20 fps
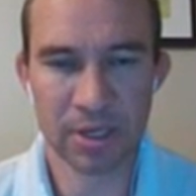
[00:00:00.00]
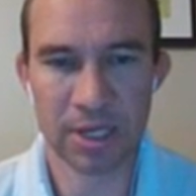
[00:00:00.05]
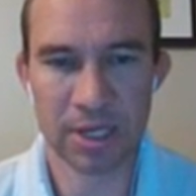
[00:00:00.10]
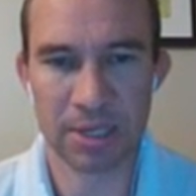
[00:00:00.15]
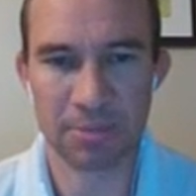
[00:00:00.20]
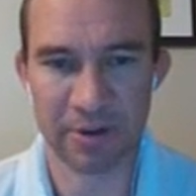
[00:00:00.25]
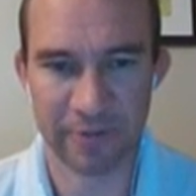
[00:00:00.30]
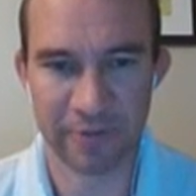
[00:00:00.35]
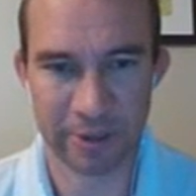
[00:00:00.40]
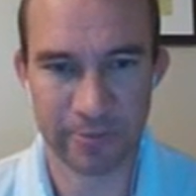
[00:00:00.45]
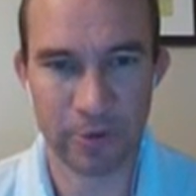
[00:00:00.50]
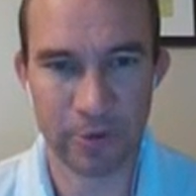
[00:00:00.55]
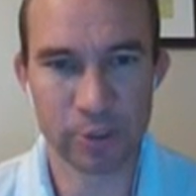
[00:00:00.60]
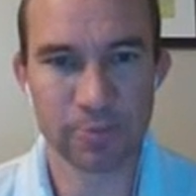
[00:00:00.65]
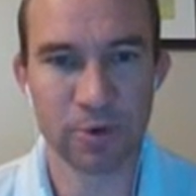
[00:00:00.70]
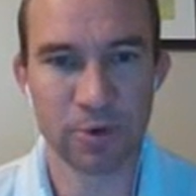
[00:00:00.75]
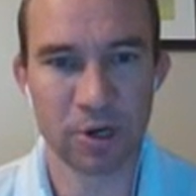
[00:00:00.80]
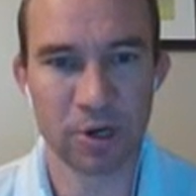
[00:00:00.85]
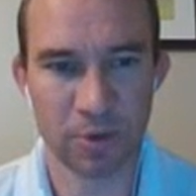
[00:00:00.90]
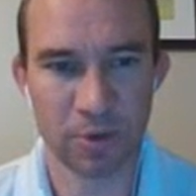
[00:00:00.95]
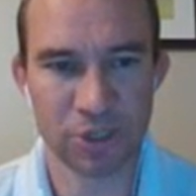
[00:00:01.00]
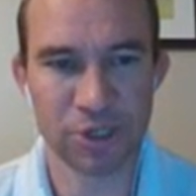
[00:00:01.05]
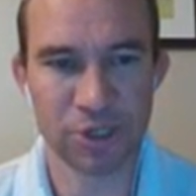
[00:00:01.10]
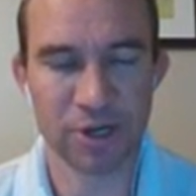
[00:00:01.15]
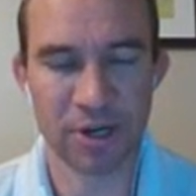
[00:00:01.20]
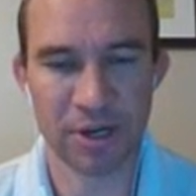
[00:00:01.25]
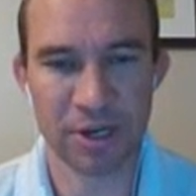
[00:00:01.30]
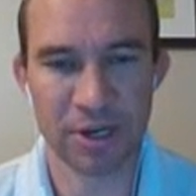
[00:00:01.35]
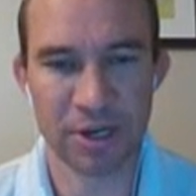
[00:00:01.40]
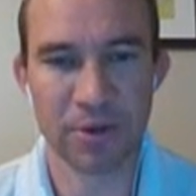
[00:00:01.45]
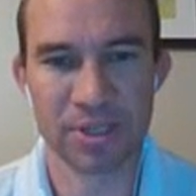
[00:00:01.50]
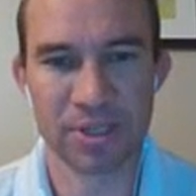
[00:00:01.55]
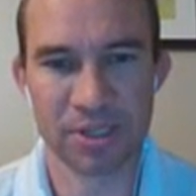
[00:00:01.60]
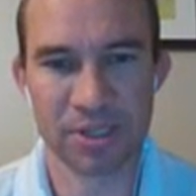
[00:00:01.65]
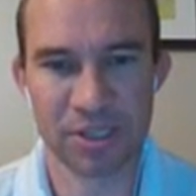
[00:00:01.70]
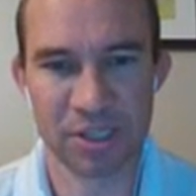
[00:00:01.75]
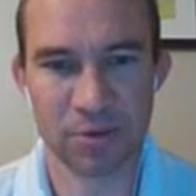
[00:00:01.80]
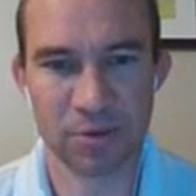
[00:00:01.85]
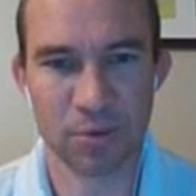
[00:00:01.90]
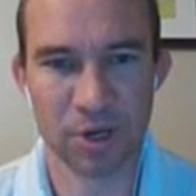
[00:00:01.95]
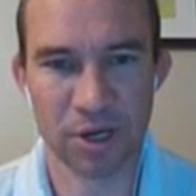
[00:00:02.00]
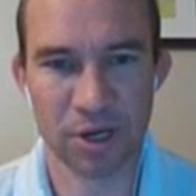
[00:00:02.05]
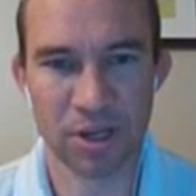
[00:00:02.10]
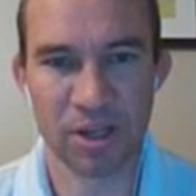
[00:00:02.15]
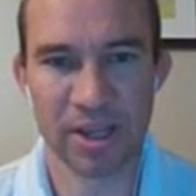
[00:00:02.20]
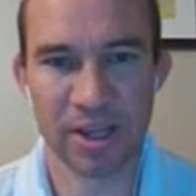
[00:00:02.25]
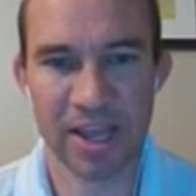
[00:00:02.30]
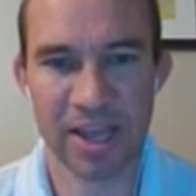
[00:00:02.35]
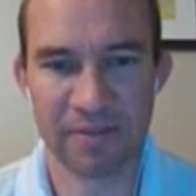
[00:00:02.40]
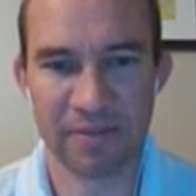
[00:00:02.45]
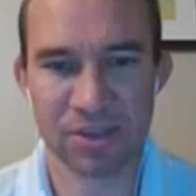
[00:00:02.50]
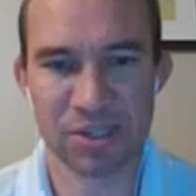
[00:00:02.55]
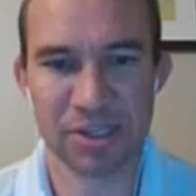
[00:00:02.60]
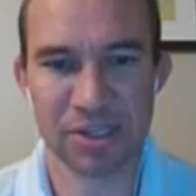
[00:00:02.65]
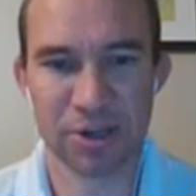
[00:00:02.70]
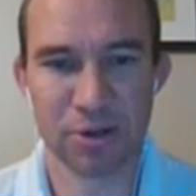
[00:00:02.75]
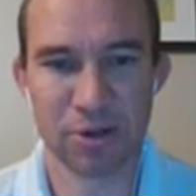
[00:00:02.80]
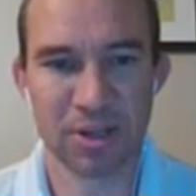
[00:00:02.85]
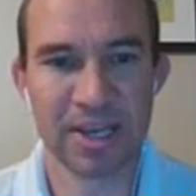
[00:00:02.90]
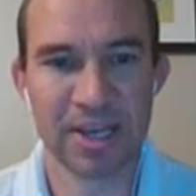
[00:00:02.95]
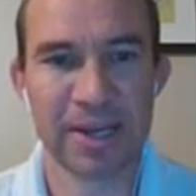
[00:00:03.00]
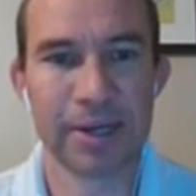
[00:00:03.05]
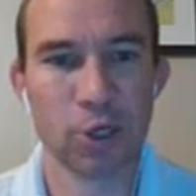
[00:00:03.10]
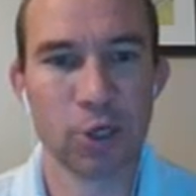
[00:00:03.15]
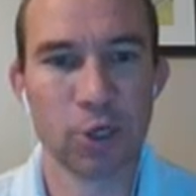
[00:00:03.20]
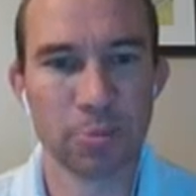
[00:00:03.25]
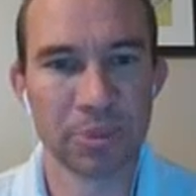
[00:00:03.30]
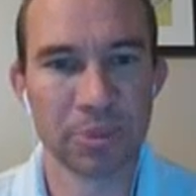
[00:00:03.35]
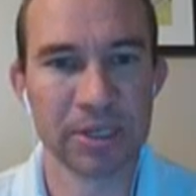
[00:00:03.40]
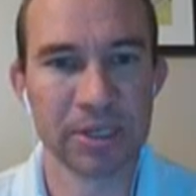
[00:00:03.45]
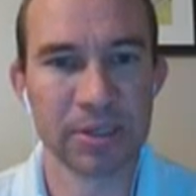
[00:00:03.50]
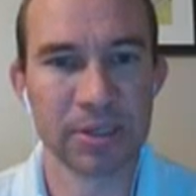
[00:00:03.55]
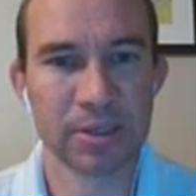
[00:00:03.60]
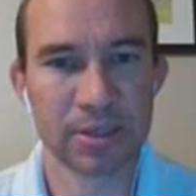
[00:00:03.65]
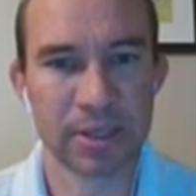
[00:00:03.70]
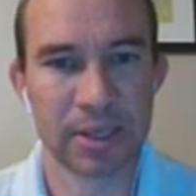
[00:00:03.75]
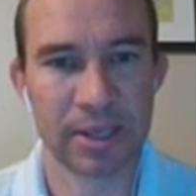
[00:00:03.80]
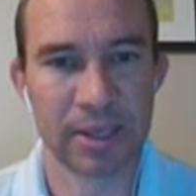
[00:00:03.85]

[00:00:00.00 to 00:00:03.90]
But for the most part, what you're going to notice is that we're going to only have a single lane open.